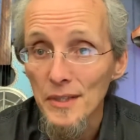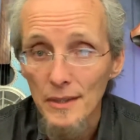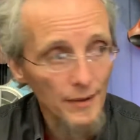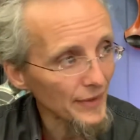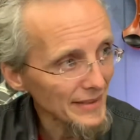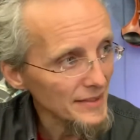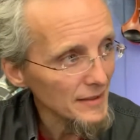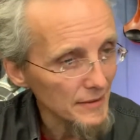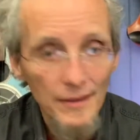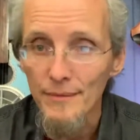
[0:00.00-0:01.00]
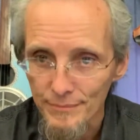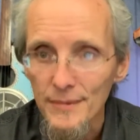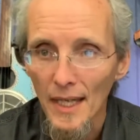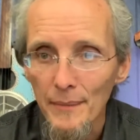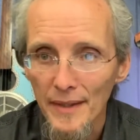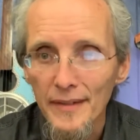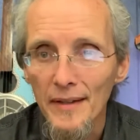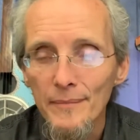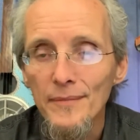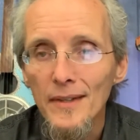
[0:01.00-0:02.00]
And they go, that's it? You go, yeah, that's
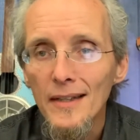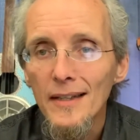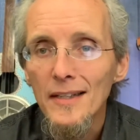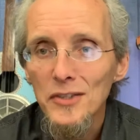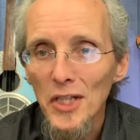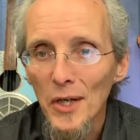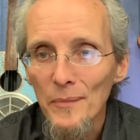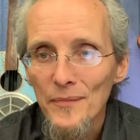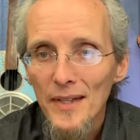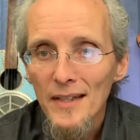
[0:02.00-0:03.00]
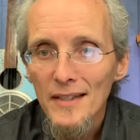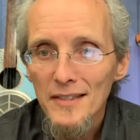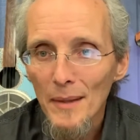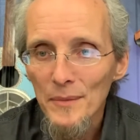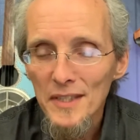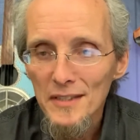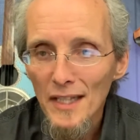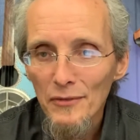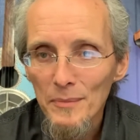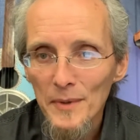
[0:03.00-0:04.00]
it. So some of the
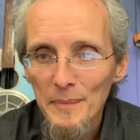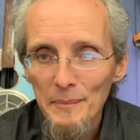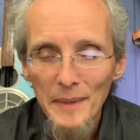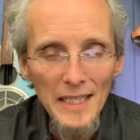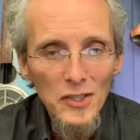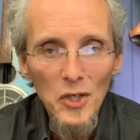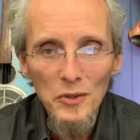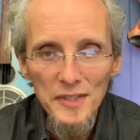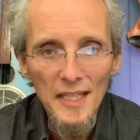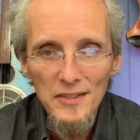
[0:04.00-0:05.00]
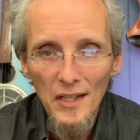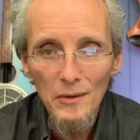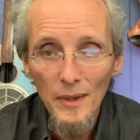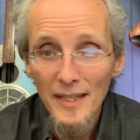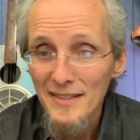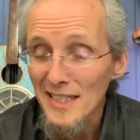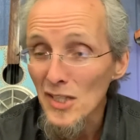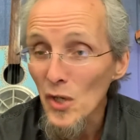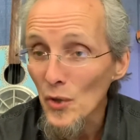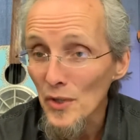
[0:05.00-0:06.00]
stuff would make no sense otherwise, and
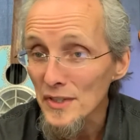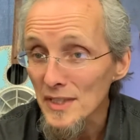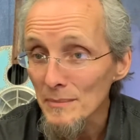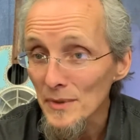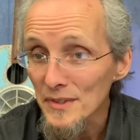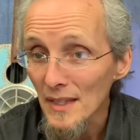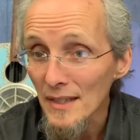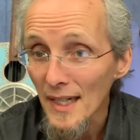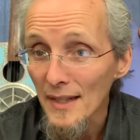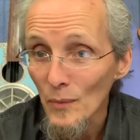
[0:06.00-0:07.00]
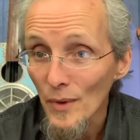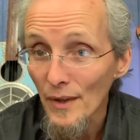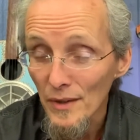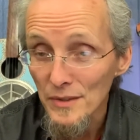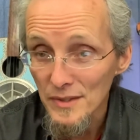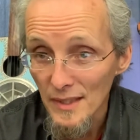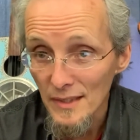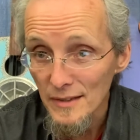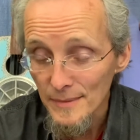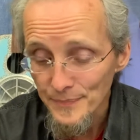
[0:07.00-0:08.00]
chord symbols are kind of one of those
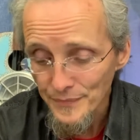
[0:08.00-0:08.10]
things.